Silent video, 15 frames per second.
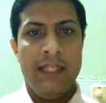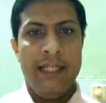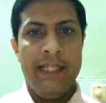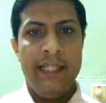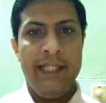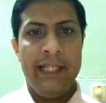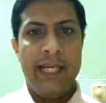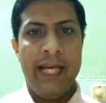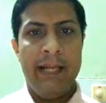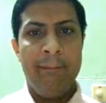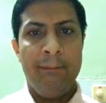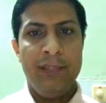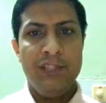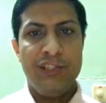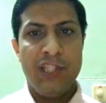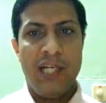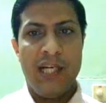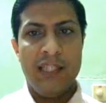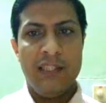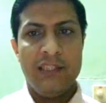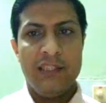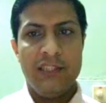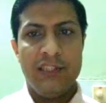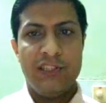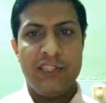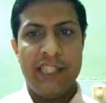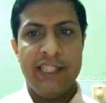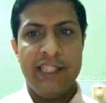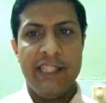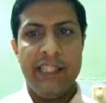in NP chart
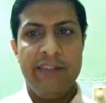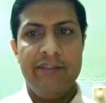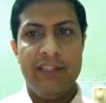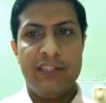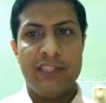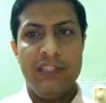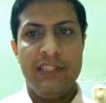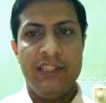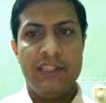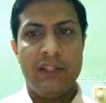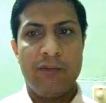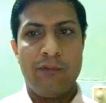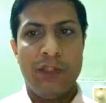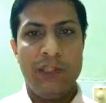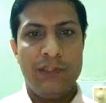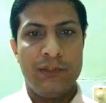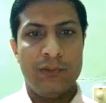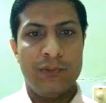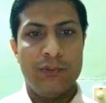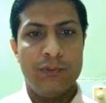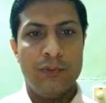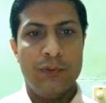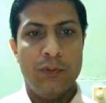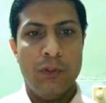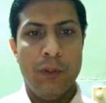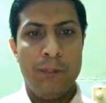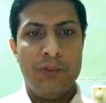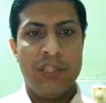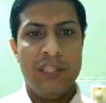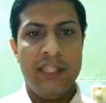standard deviation is equal to
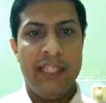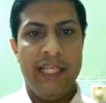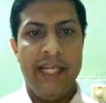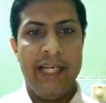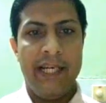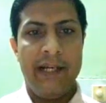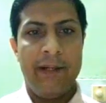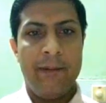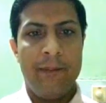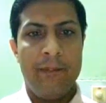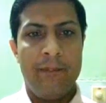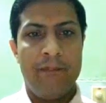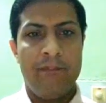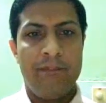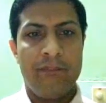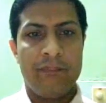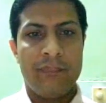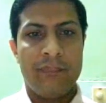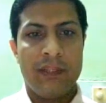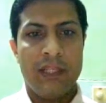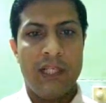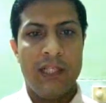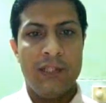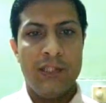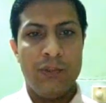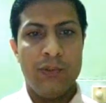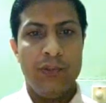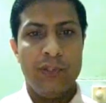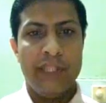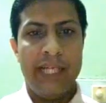option A under
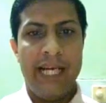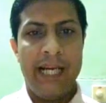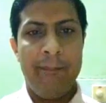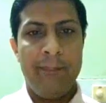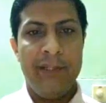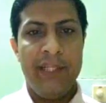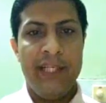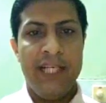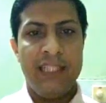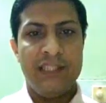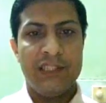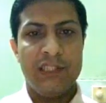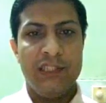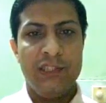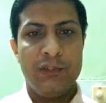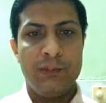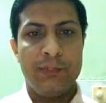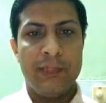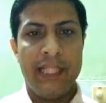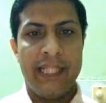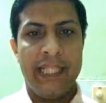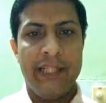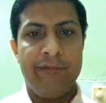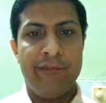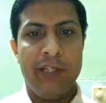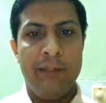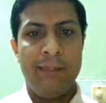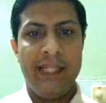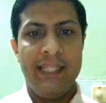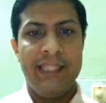root NP dash into bracket
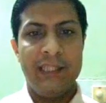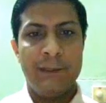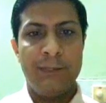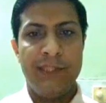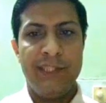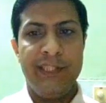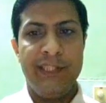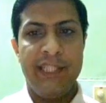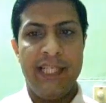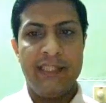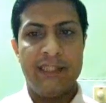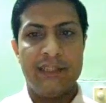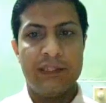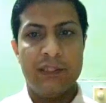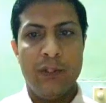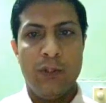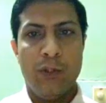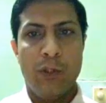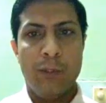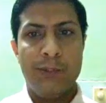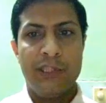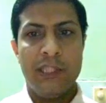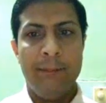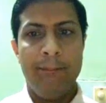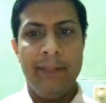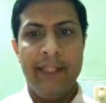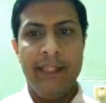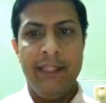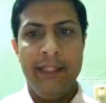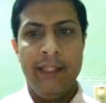1 minus P dash, option
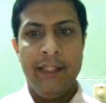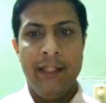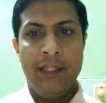B